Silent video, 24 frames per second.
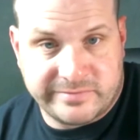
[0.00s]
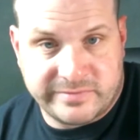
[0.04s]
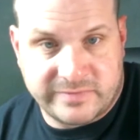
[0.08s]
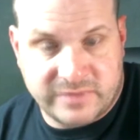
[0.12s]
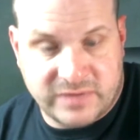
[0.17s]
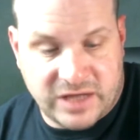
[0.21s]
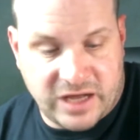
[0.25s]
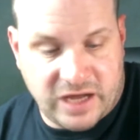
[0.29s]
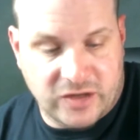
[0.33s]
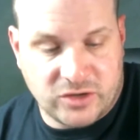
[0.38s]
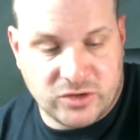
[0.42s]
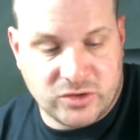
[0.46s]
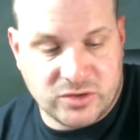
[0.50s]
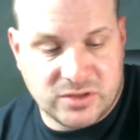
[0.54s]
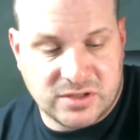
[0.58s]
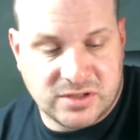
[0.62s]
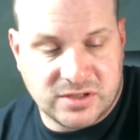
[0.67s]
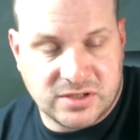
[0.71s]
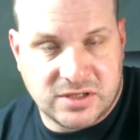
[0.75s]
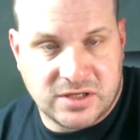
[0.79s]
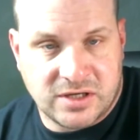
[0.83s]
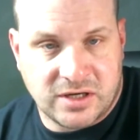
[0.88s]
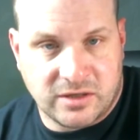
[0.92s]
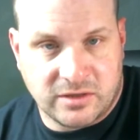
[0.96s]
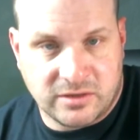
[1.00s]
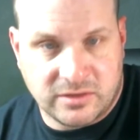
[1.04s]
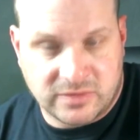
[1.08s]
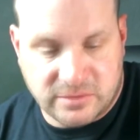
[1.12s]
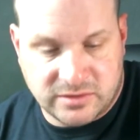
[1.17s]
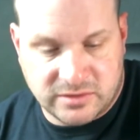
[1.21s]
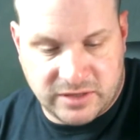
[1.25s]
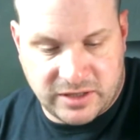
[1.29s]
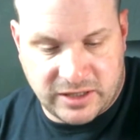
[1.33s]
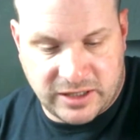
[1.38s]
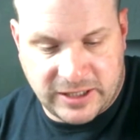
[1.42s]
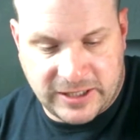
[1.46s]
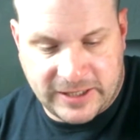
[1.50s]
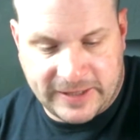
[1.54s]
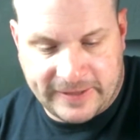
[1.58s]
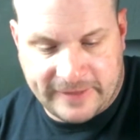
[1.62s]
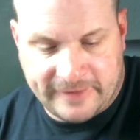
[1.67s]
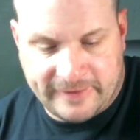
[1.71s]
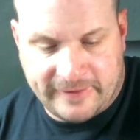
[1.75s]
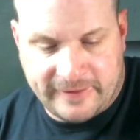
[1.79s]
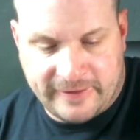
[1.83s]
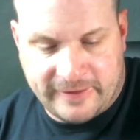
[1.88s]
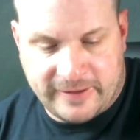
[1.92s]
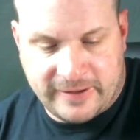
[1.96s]
of useless here. Okay?
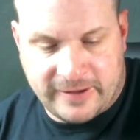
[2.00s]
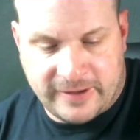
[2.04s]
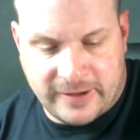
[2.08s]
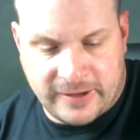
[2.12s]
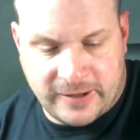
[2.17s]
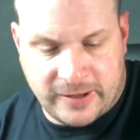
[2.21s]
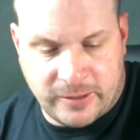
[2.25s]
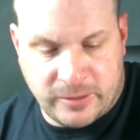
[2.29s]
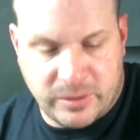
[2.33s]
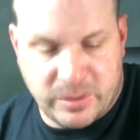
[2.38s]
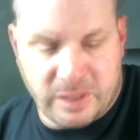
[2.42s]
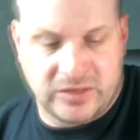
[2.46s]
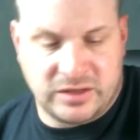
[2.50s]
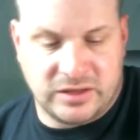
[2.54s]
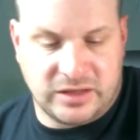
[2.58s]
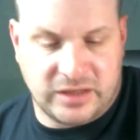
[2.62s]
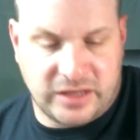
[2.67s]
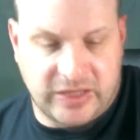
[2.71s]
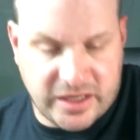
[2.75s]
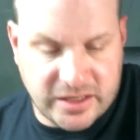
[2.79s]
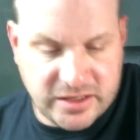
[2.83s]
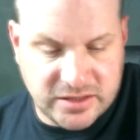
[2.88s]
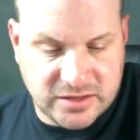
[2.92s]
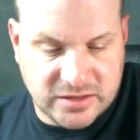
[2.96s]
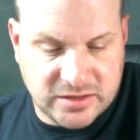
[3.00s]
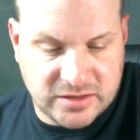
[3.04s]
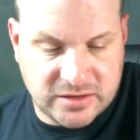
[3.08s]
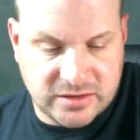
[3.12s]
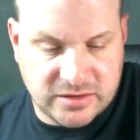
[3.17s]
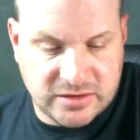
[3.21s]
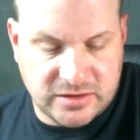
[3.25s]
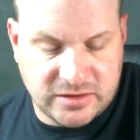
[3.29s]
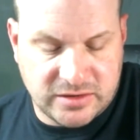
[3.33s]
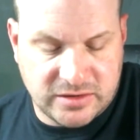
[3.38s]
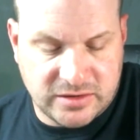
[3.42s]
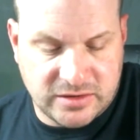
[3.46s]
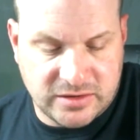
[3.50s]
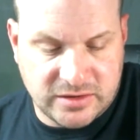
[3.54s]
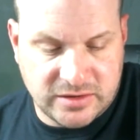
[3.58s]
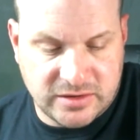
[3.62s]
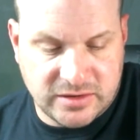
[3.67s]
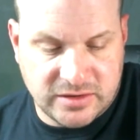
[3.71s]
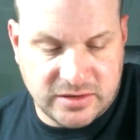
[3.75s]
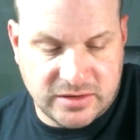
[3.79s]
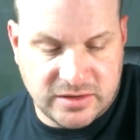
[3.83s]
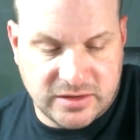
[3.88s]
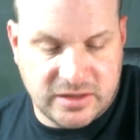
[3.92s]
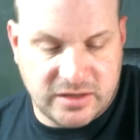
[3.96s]
Unless
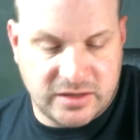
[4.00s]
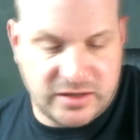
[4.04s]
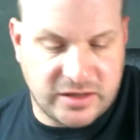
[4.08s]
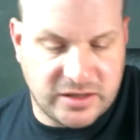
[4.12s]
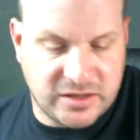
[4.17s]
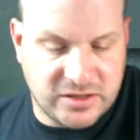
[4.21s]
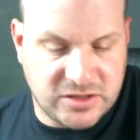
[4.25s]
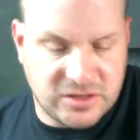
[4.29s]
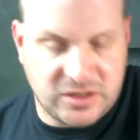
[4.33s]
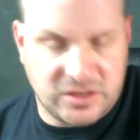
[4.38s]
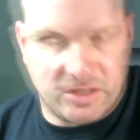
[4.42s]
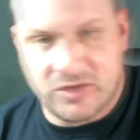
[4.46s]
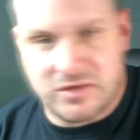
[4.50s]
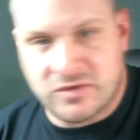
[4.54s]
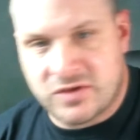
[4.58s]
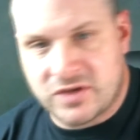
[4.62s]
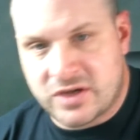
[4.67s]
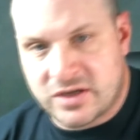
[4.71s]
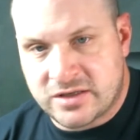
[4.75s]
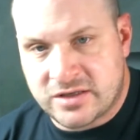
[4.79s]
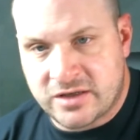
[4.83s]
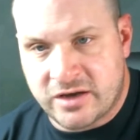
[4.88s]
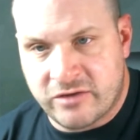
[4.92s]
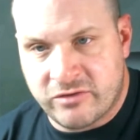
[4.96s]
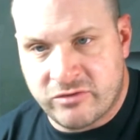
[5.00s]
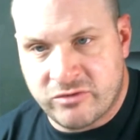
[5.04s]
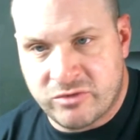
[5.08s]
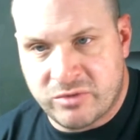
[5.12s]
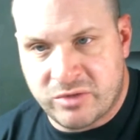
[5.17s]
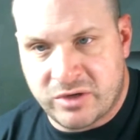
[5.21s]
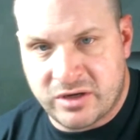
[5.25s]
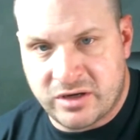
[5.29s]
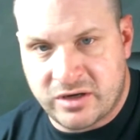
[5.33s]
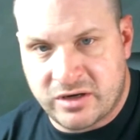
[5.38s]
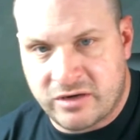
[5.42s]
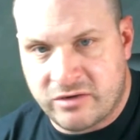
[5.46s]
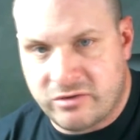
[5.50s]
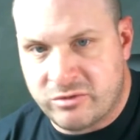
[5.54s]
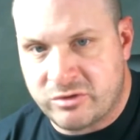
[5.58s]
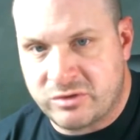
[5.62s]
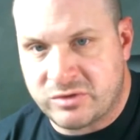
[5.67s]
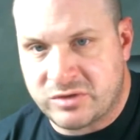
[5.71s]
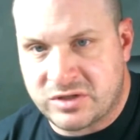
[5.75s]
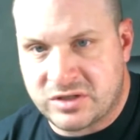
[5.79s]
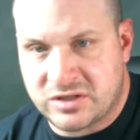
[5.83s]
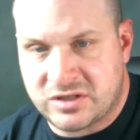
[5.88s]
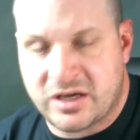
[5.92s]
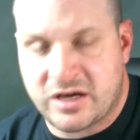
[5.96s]
you give that to everybody and everybody
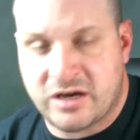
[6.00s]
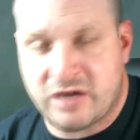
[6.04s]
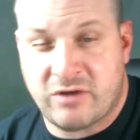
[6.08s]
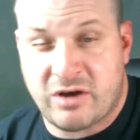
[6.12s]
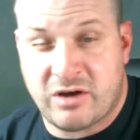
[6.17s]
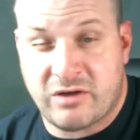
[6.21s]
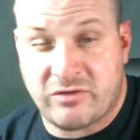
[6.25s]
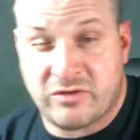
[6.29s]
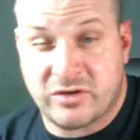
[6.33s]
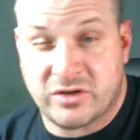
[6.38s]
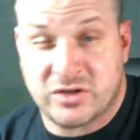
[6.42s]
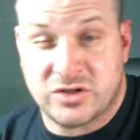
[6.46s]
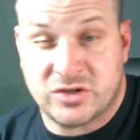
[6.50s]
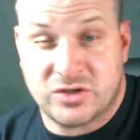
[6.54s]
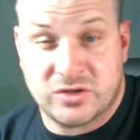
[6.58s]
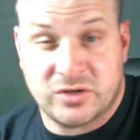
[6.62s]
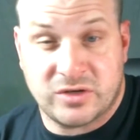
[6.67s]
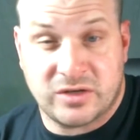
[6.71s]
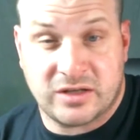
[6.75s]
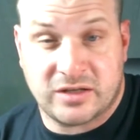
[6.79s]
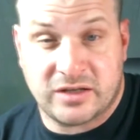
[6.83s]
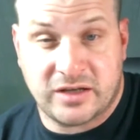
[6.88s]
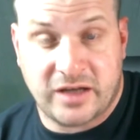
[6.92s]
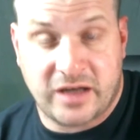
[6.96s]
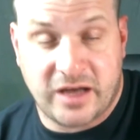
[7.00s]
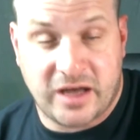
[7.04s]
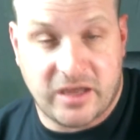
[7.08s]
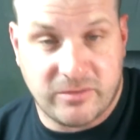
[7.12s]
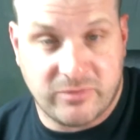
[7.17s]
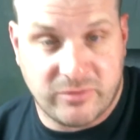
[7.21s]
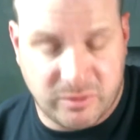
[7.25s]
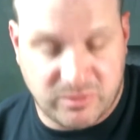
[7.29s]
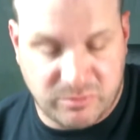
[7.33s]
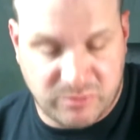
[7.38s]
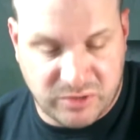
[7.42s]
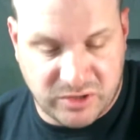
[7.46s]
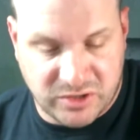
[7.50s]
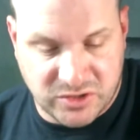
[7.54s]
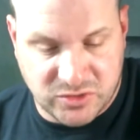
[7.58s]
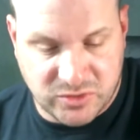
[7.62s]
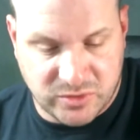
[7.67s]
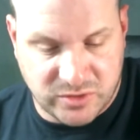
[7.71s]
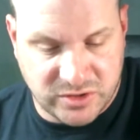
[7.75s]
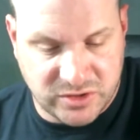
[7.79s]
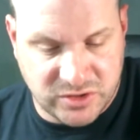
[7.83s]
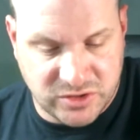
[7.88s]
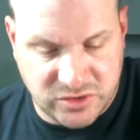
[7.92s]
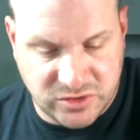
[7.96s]
with the Tag Rifle can shoot at the guy for the
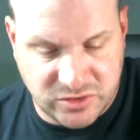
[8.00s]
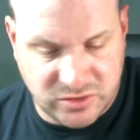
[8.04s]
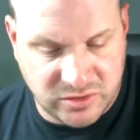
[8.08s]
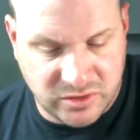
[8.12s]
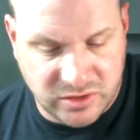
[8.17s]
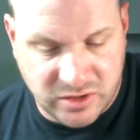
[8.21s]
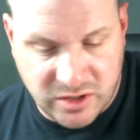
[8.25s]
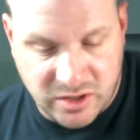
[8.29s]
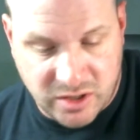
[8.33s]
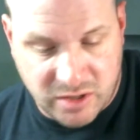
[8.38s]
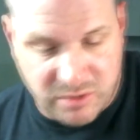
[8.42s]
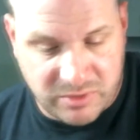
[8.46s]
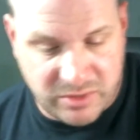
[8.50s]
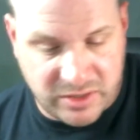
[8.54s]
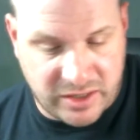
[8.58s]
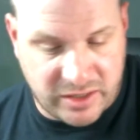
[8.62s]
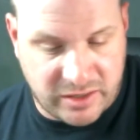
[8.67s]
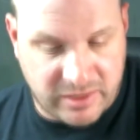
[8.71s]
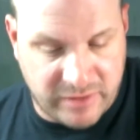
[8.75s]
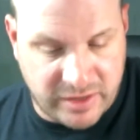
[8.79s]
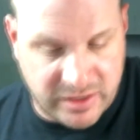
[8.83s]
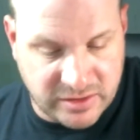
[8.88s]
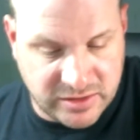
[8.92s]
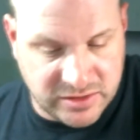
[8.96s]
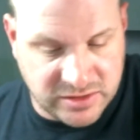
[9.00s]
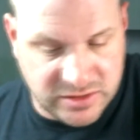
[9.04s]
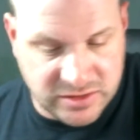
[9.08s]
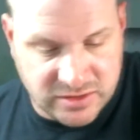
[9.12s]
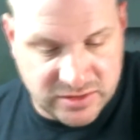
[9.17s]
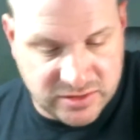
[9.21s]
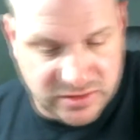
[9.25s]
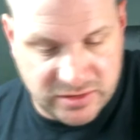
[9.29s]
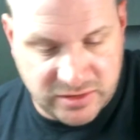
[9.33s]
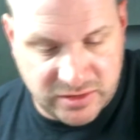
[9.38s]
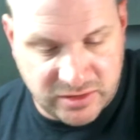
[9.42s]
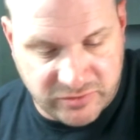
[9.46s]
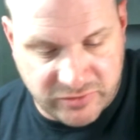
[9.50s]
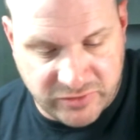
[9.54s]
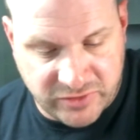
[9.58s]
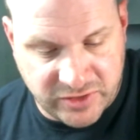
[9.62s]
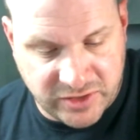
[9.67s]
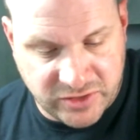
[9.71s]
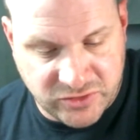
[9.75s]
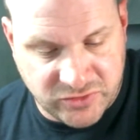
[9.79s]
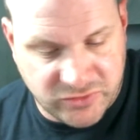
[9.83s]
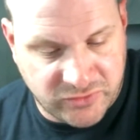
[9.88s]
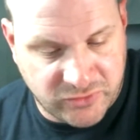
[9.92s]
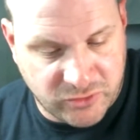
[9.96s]
+1 shoot. But I'd rather just, for the
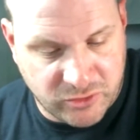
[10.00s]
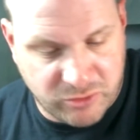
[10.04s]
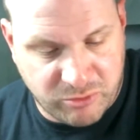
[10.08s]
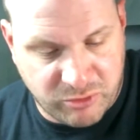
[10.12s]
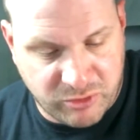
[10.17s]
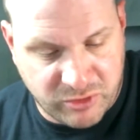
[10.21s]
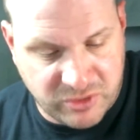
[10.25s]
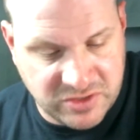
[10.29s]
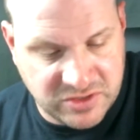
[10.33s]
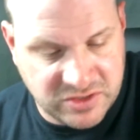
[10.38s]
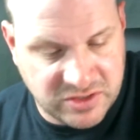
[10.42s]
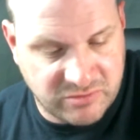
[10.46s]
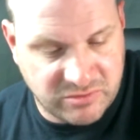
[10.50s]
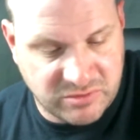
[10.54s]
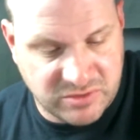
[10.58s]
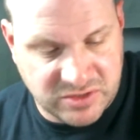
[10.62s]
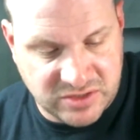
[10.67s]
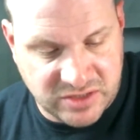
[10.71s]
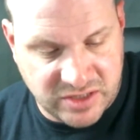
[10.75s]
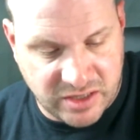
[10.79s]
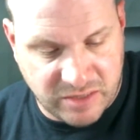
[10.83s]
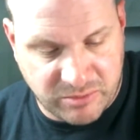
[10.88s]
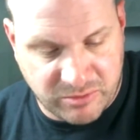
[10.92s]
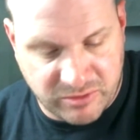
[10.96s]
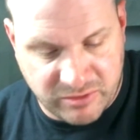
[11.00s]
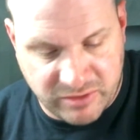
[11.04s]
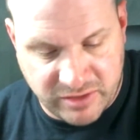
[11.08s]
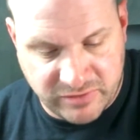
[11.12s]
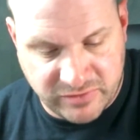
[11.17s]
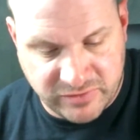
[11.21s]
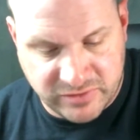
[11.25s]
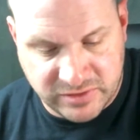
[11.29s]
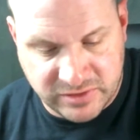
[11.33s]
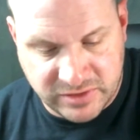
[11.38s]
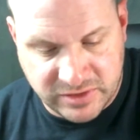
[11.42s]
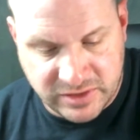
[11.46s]
extra 4 points, give him a Sniper Rifle.